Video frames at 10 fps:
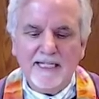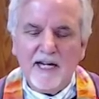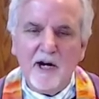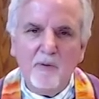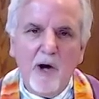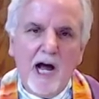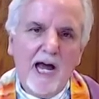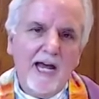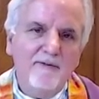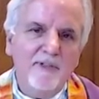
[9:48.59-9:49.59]
And as I
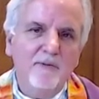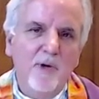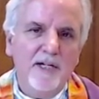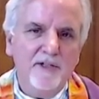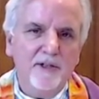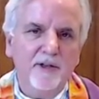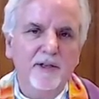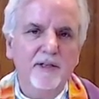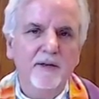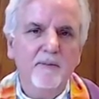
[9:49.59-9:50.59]
arrived and
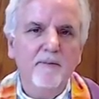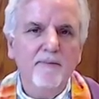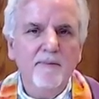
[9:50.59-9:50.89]
wondered,